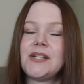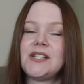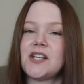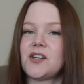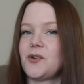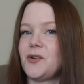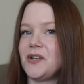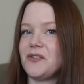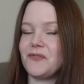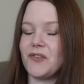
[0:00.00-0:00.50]

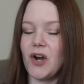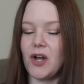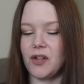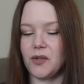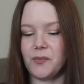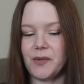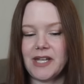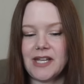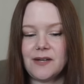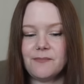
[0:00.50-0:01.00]
decorating for
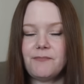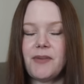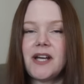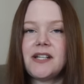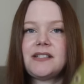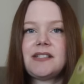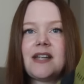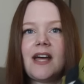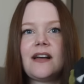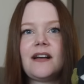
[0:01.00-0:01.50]
Halloween.
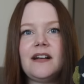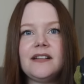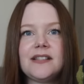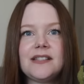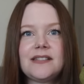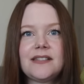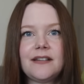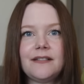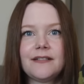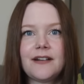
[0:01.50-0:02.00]
But I got
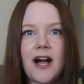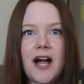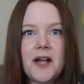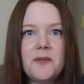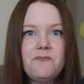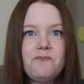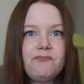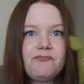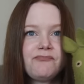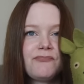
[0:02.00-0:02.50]
this little
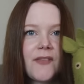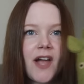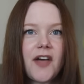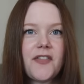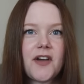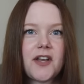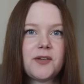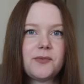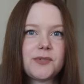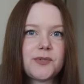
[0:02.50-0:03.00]
guy. I
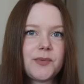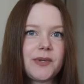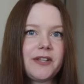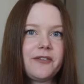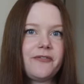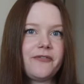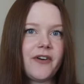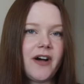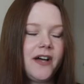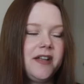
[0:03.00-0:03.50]
thought he was
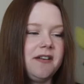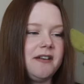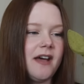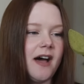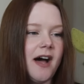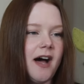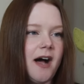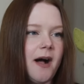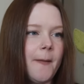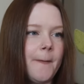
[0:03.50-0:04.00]
really
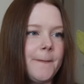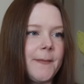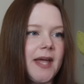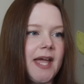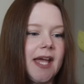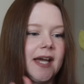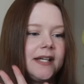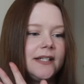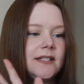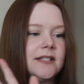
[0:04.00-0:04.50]
fun
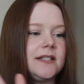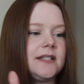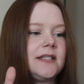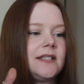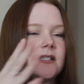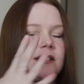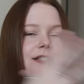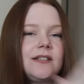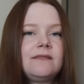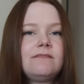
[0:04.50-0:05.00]
and
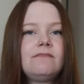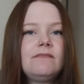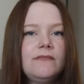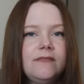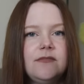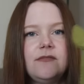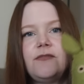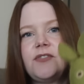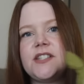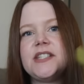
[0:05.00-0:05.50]

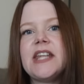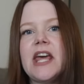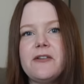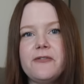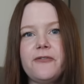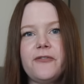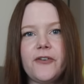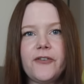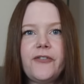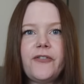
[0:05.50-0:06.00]

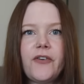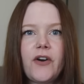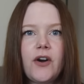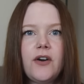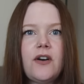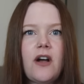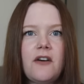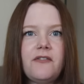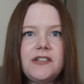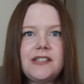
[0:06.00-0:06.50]
safe for
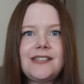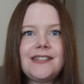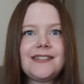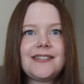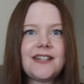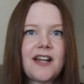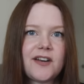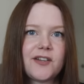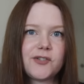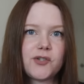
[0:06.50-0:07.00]
Fern. Obviously,
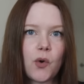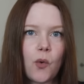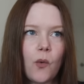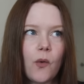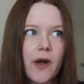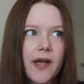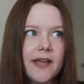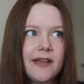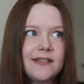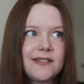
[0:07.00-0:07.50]
it's not a
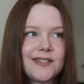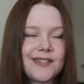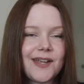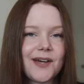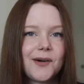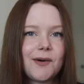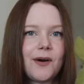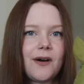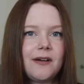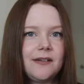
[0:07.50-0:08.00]
toy,
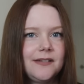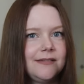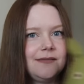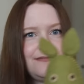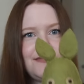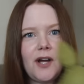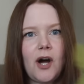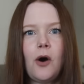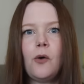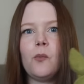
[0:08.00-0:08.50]
so
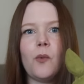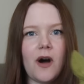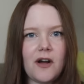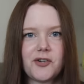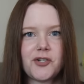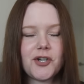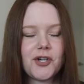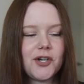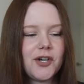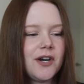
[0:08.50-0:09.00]
I'll
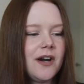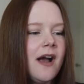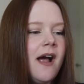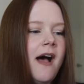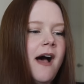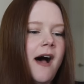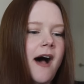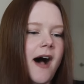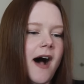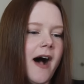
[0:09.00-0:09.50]
watch her.
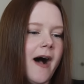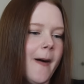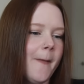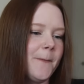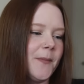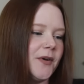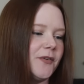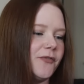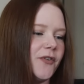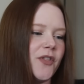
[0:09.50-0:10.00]

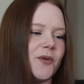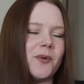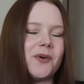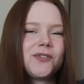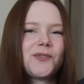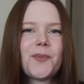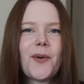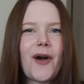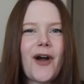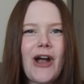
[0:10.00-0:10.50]
But for the
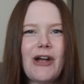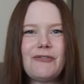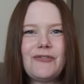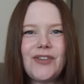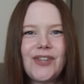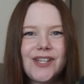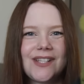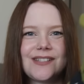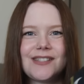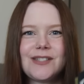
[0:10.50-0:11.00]
most part, I
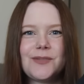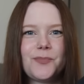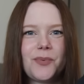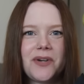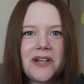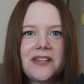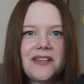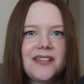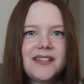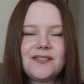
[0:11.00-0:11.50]
feel like this is
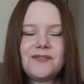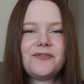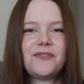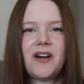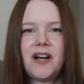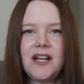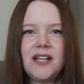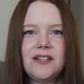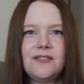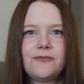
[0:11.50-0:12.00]
pretty
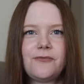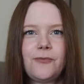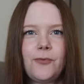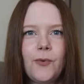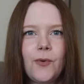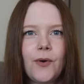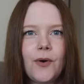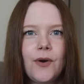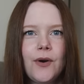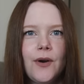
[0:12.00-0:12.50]
fine
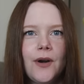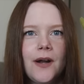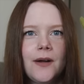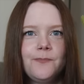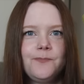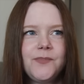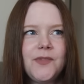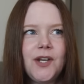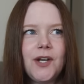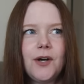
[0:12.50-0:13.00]
for,
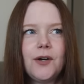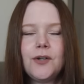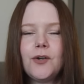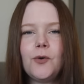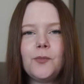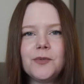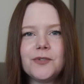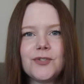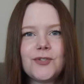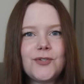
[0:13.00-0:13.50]
you know, an
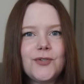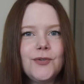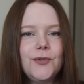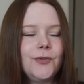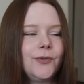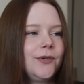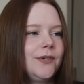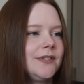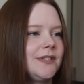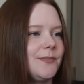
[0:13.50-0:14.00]
almost
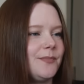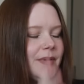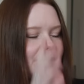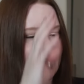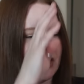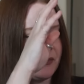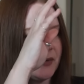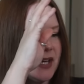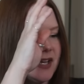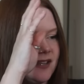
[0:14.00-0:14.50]
2-year-old to
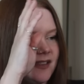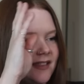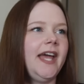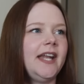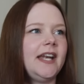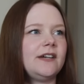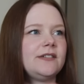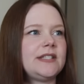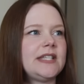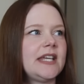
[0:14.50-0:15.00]
play with.
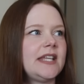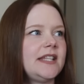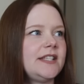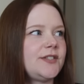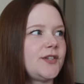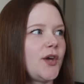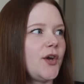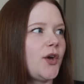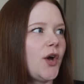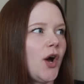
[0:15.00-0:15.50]
And I was thinking
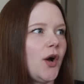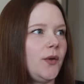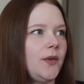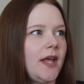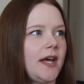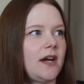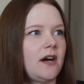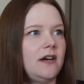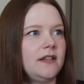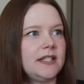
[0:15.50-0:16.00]
this could go
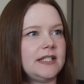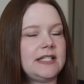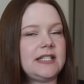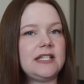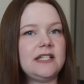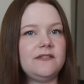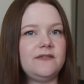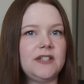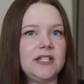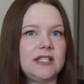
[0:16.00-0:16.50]
like on the
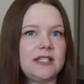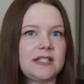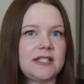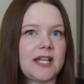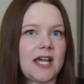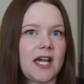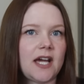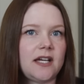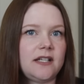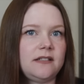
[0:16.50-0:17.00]
TV
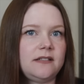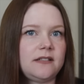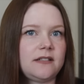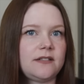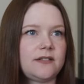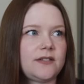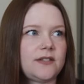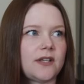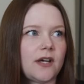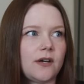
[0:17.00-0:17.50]
stand
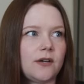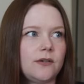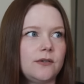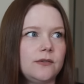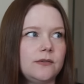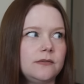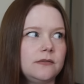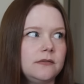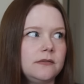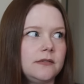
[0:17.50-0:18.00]

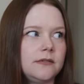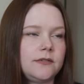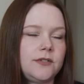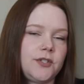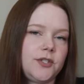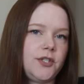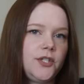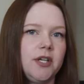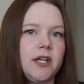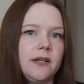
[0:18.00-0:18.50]
so
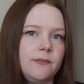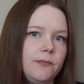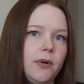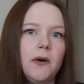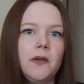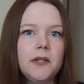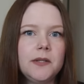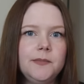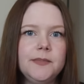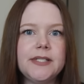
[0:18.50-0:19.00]
she can
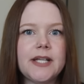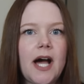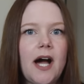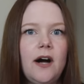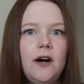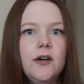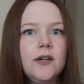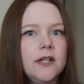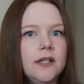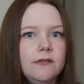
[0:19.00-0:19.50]
pull him
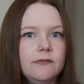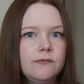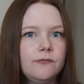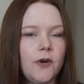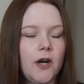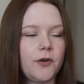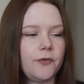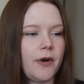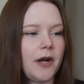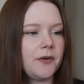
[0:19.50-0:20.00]
down and
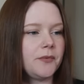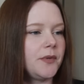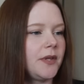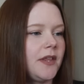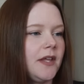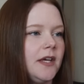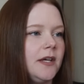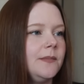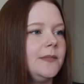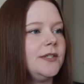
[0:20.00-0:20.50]
run around
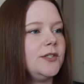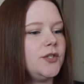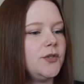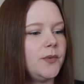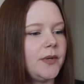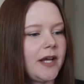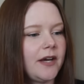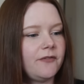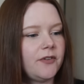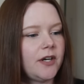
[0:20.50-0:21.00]
with him and do
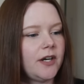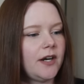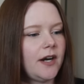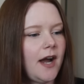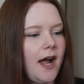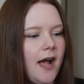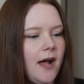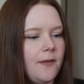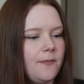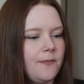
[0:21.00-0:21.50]
whatever,